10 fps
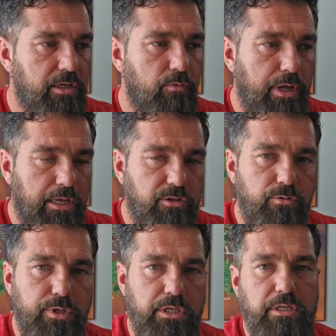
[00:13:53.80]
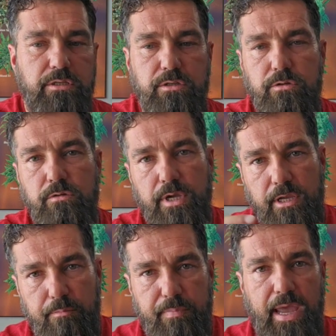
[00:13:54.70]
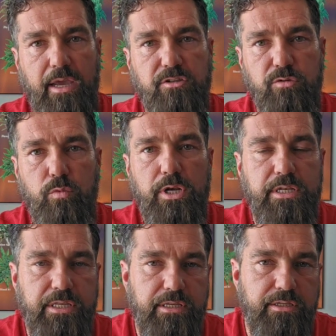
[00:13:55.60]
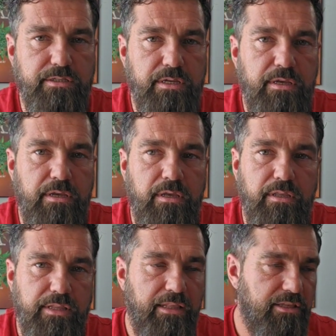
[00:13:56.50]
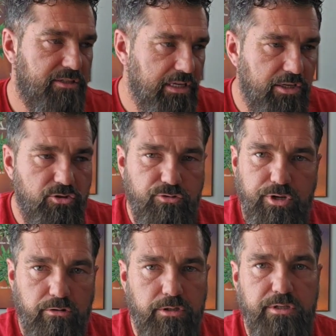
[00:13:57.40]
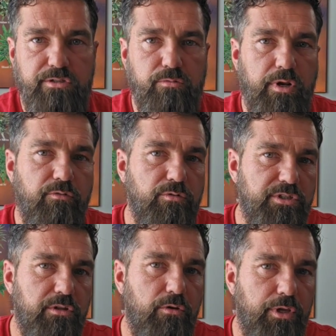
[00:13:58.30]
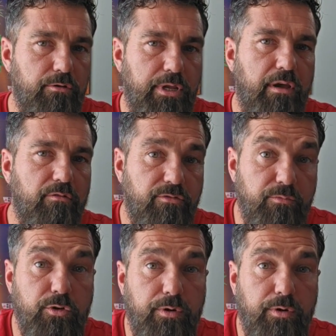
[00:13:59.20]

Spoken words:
Your whole life shouldn't be about your medicine. You know, you want the information you need to be able to take it away, do what you need